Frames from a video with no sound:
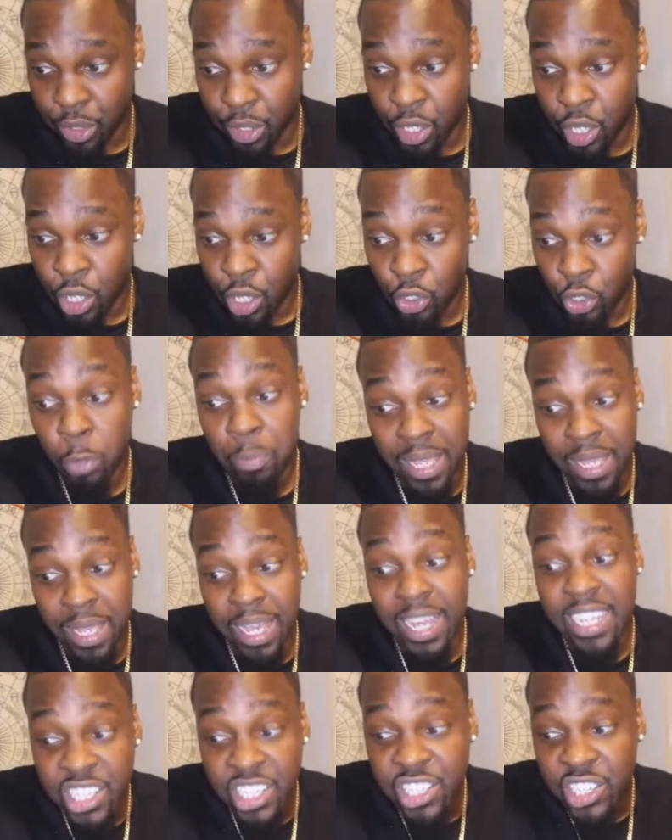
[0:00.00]
you'll be
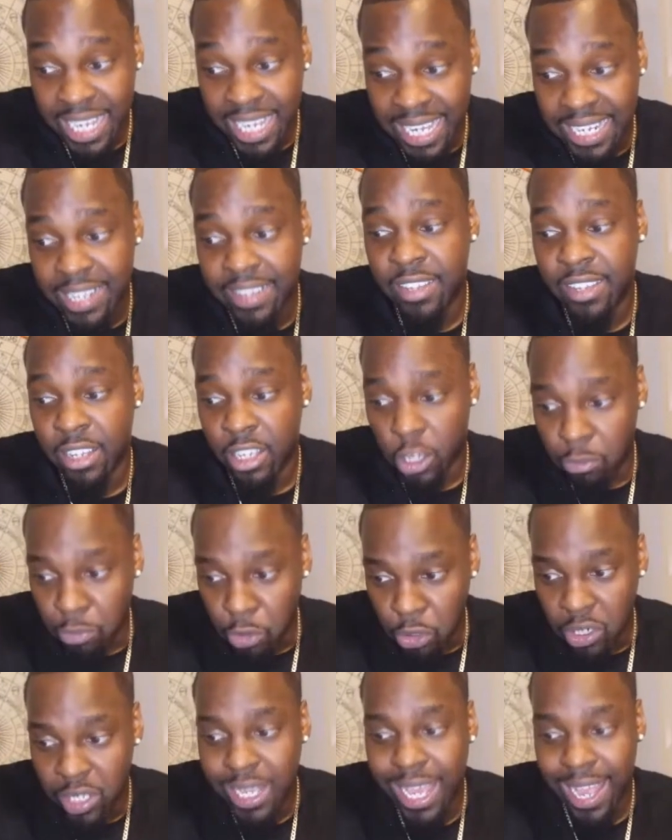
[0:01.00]
initiated to
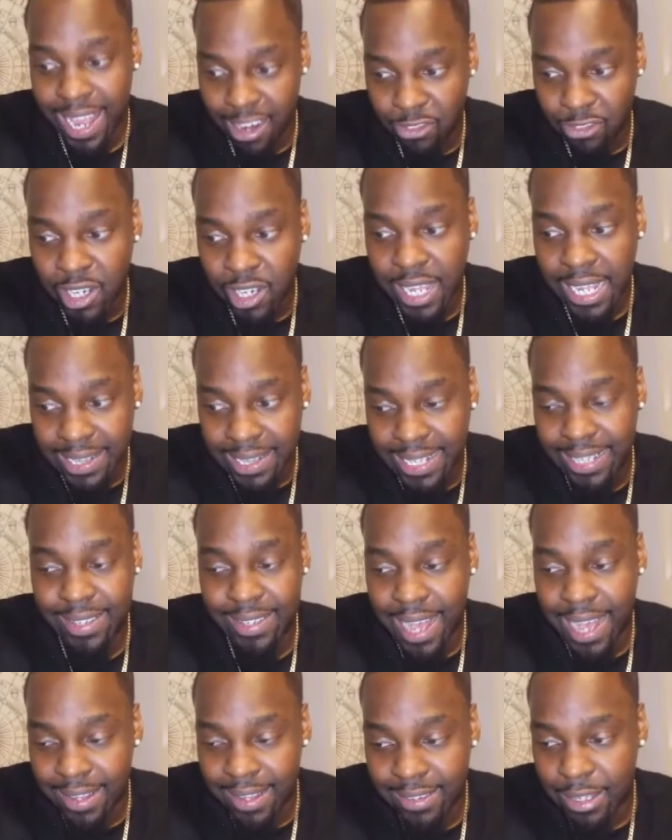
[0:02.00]
communicate and relate these
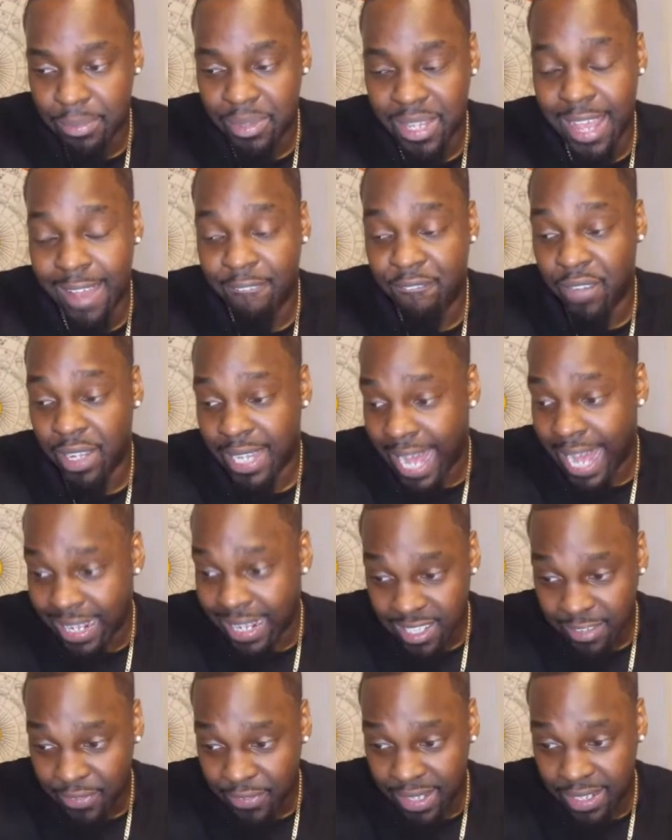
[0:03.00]
concepts and
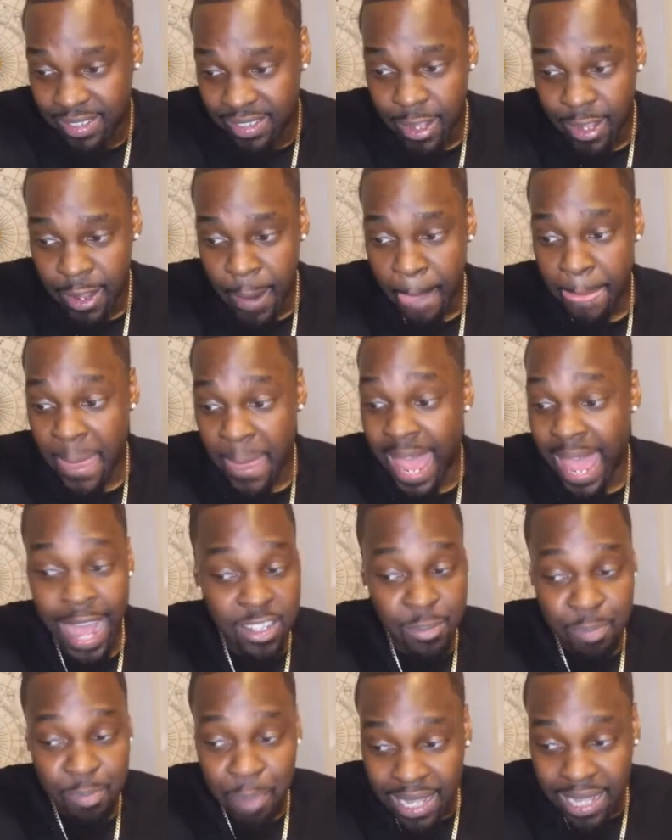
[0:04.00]
philosophies
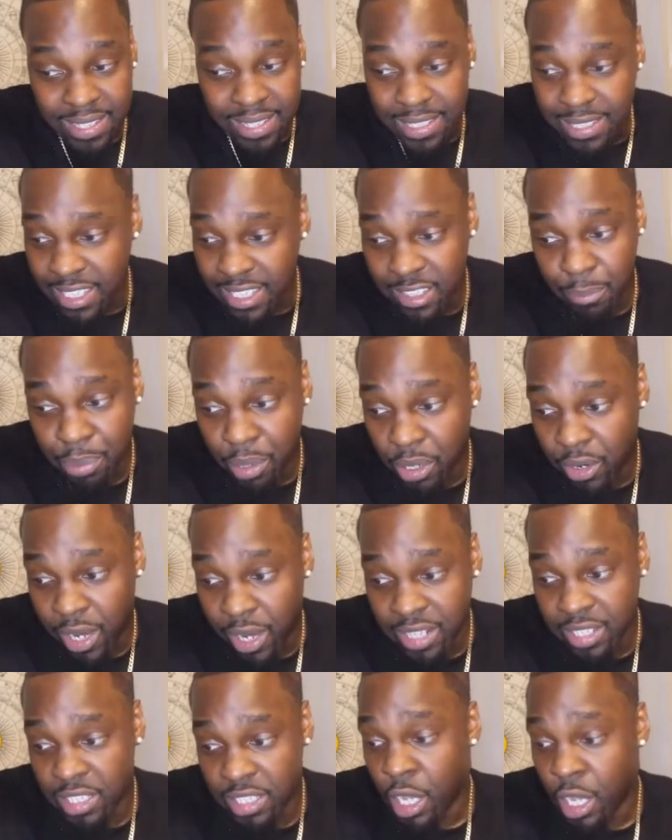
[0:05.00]
as Pisces season
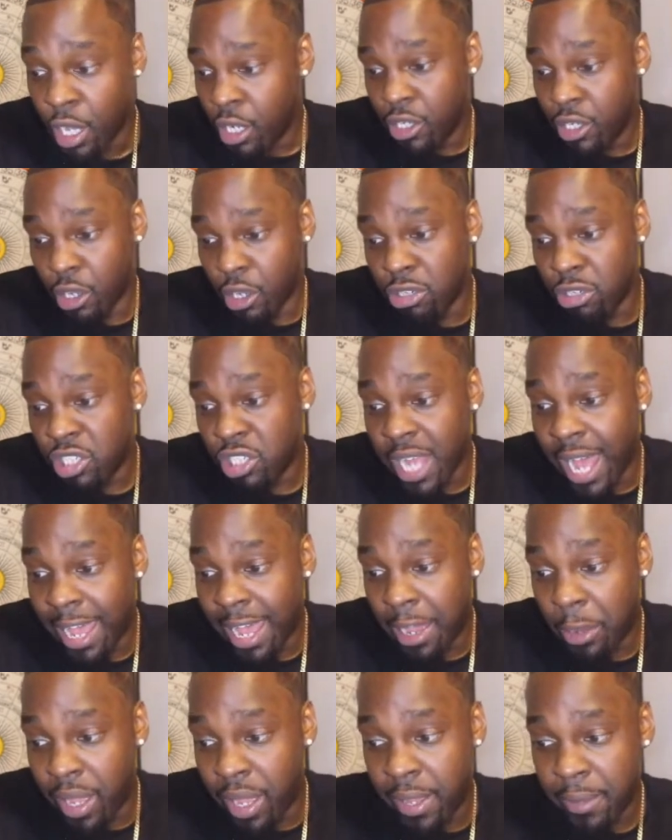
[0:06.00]
progresses. Don't shy
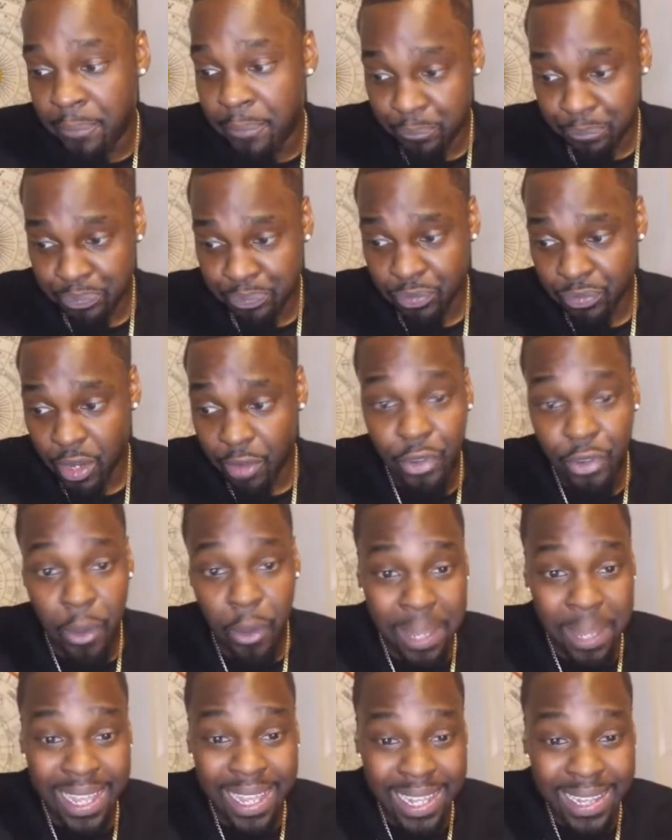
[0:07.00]
away from
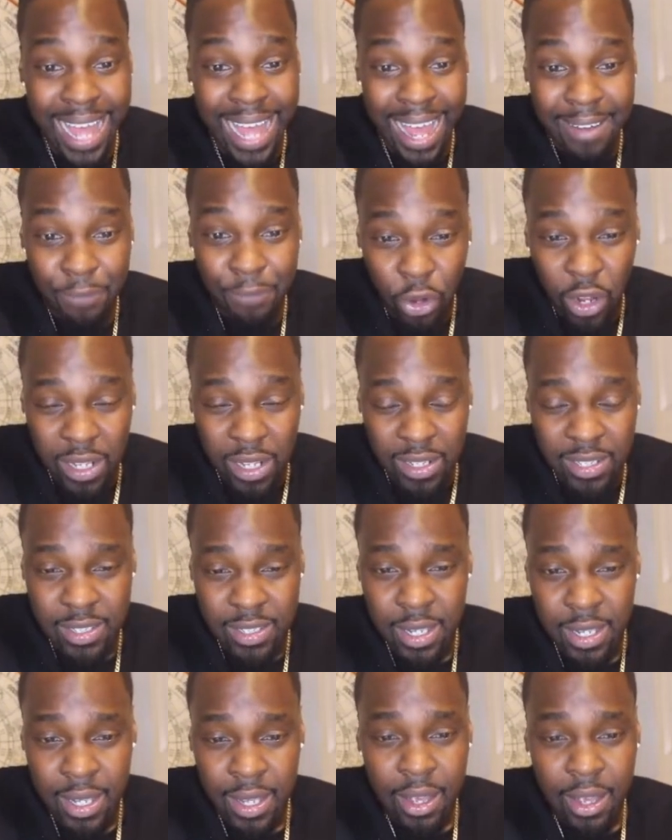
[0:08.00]
being that voice,
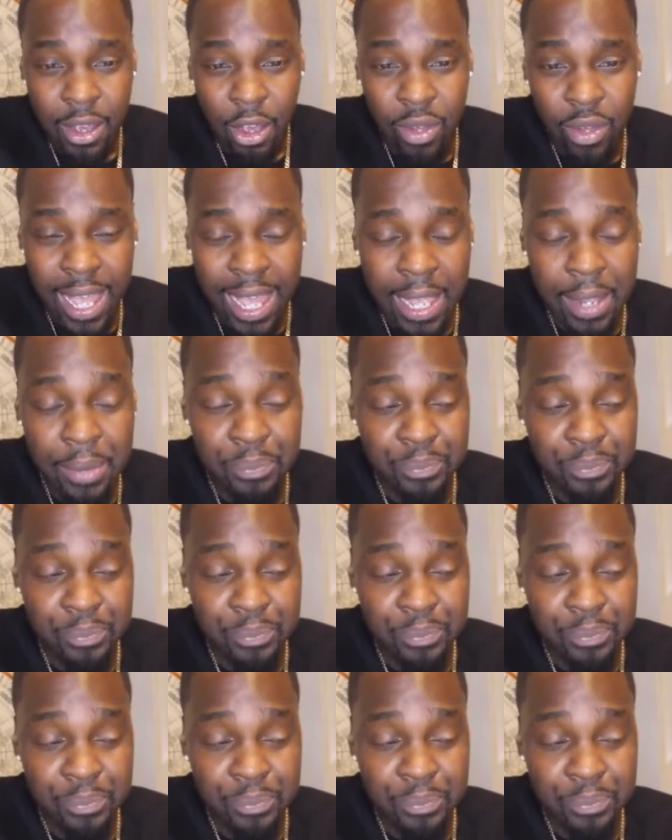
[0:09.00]
okay?